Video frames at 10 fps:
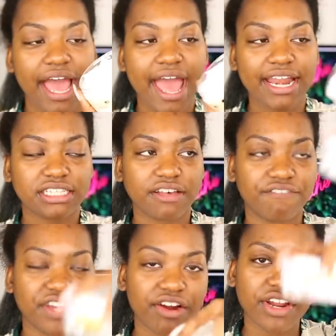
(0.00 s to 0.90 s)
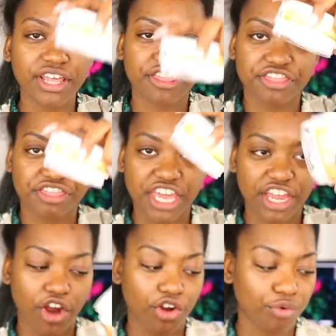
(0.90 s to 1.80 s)
and it's a very
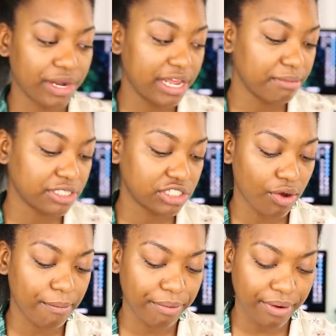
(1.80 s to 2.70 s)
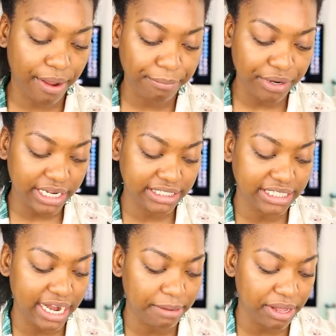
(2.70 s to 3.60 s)
thick cream, so I'm, I'm pretty
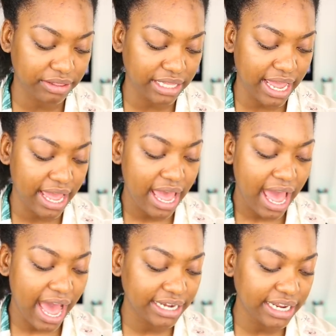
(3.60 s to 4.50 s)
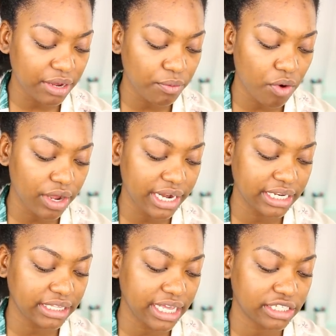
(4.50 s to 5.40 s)
excited about that. I didn't want
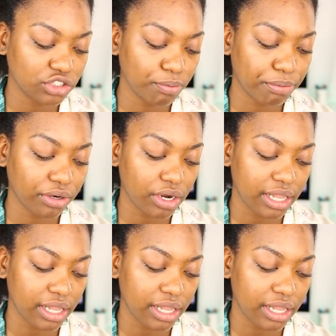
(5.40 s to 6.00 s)
anything super